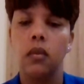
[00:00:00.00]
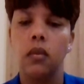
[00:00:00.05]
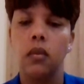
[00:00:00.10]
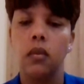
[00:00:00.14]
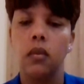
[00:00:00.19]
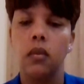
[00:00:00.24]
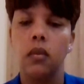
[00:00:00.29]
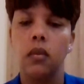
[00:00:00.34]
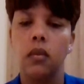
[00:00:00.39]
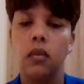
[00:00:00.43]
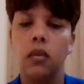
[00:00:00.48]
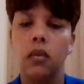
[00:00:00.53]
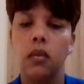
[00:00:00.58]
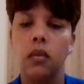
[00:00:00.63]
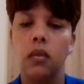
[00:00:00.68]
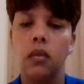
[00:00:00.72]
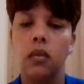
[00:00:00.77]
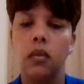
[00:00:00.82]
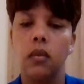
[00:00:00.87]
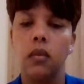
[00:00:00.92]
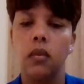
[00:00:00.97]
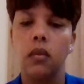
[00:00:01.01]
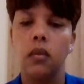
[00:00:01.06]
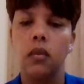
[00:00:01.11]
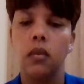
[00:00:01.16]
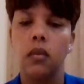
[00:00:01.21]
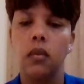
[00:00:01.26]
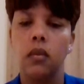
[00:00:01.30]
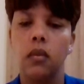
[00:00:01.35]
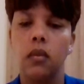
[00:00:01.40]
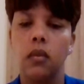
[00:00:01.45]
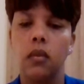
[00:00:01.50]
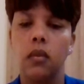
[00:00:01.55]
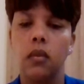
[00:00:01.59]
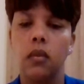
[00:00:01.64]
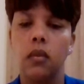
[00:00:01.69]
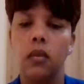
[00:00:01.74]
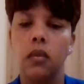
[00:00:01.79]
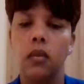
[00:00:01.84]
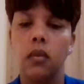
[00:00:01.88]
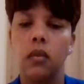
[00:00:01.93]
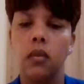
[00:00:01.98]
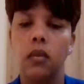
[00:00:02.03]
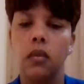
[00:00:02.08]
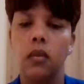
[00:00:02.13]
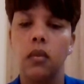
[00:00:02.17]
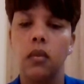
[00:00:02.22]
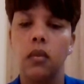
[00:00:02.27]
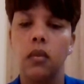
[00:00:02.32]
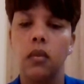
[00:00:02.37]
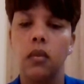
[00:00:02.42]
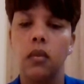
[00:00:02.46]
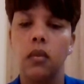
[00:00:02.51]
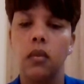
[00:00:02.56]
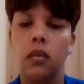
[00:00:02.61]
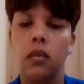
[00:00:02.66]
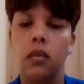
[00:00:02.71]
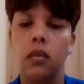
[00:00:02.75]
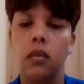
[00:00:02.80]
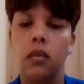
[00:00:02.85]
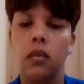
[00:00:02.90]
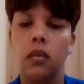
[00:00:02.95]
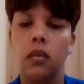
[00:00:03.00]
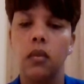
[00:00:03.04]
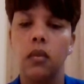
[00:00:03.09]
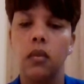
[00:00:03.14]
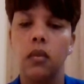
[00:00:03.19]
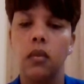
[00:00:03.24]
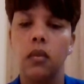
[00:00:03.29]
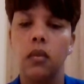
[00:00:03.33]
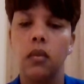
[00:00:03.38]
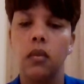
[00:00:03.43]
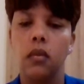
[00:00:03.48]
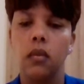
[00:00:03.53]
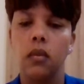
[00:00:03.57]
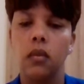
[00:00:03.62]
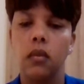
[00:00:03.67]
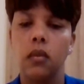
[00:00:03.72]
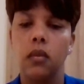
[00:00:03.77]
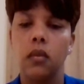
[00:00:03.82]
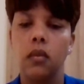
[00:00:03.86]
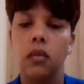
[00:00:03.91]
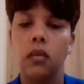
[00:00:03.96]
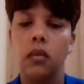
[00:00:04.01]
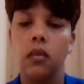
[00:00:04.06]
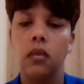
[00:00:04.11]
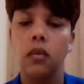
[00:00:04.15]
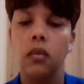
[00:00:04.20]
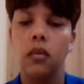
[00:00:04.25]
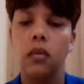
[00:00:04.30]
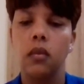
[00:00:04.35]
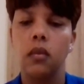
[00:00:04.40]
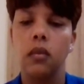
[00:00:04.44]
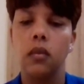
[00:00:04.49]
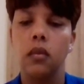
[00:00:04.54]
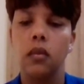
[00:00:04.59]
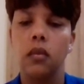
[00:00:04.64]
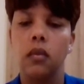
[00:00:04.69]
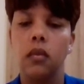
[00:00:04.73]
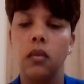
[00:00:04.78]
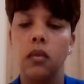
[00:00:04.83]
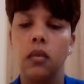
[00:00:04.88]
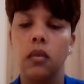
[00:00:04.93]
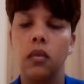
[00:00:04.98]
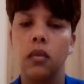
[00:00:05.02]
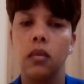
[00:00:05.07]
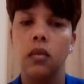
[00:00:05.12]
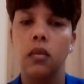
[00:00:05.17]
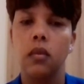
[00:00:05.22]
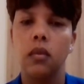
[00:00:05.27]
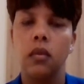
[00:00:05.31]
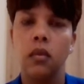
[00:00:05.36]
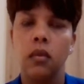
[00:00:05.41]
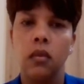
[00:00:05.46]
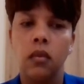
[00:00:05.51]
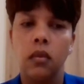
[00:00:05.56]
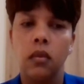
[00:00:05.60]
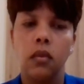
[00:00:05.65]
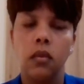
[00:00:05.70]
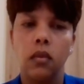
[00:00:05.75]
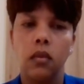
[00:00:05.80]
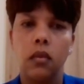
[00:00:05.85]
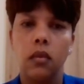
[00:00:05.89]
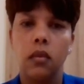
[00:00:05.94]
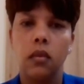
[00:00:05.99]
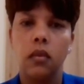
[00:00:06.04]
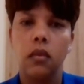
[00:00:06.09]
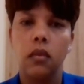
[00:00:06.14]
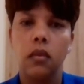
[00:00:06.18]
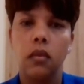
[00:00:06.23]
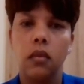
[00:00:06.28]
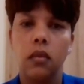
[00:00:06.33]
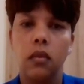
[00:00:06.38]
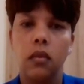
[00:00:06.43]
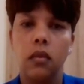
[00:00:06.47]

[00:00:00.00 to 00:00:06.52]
(not speaking)